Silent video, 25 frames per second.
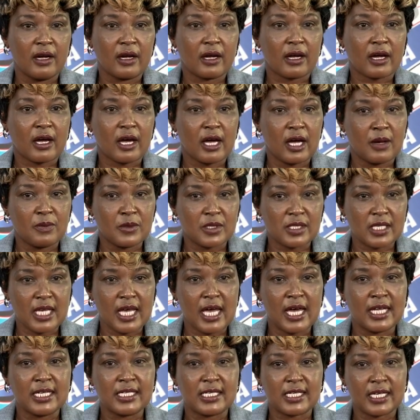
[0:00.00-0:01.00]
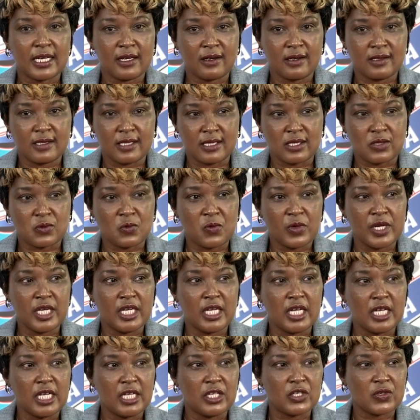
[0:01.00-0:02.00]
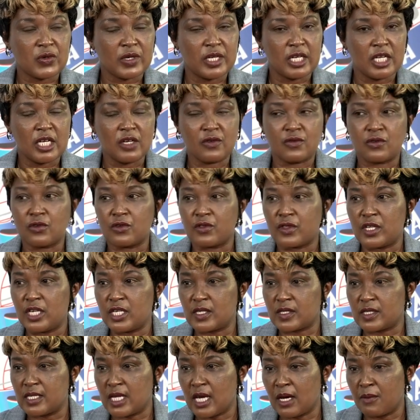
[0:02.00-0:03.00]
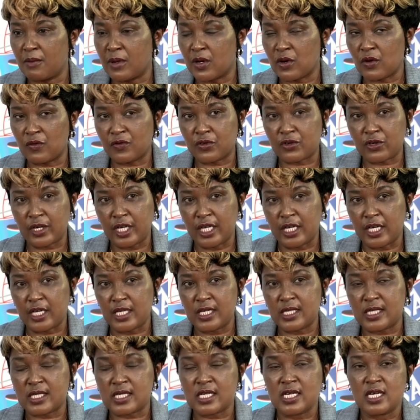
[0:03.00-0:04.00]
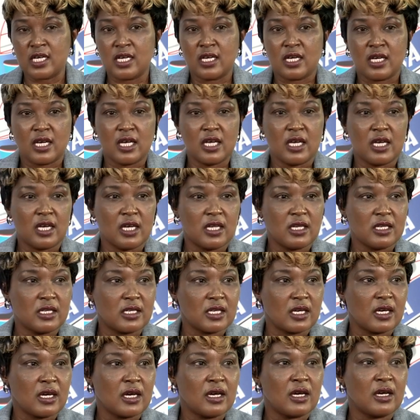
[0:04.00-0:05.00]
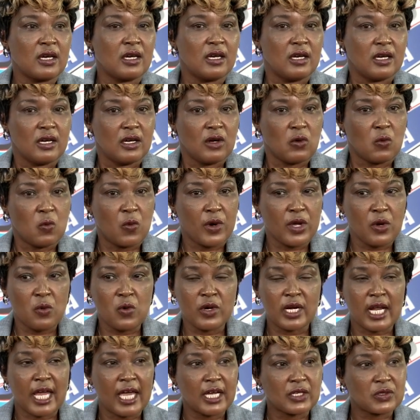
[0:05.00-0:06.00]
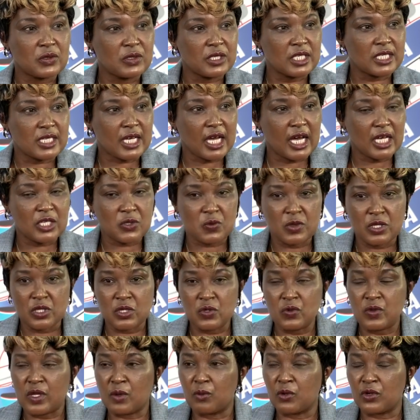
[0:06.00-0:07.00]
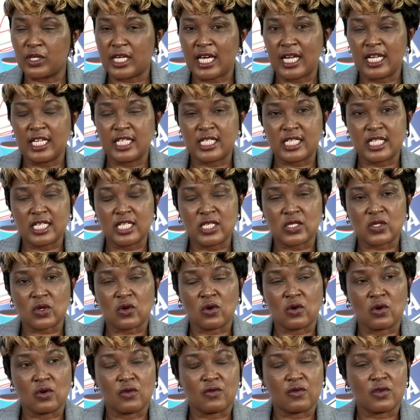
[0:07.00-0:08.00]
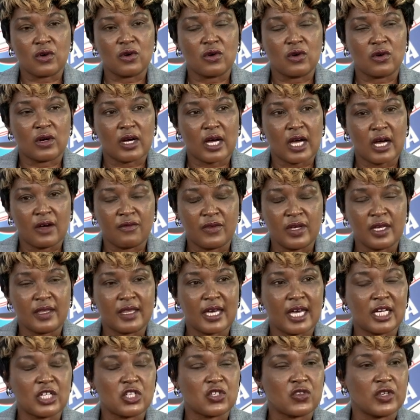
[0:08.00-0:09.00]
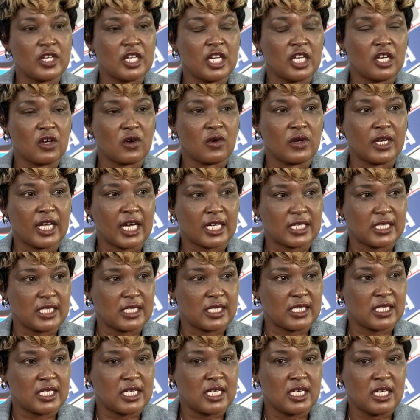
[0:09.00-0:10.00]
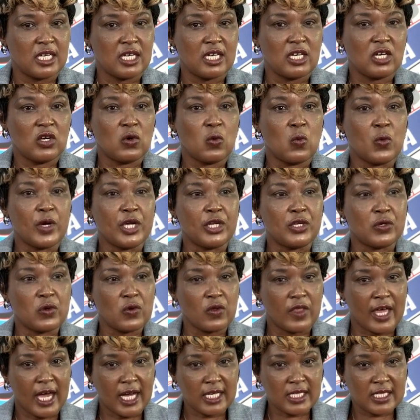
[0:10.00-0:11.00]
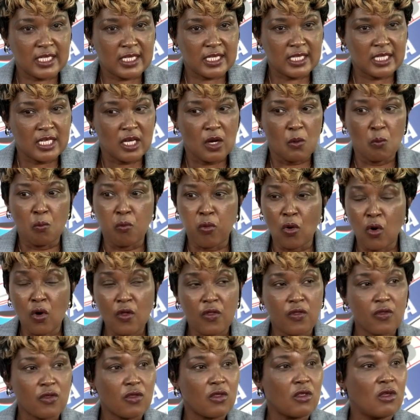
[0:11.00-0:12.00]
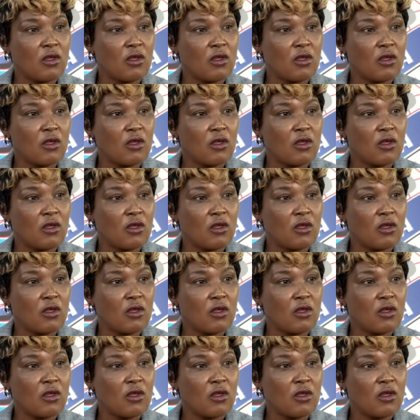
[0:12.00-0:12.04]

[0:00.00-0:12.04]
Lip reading: comes and tells us we need training for this number of trainees, and we would like to discuss with you the modalities of having that training conducted. We do that both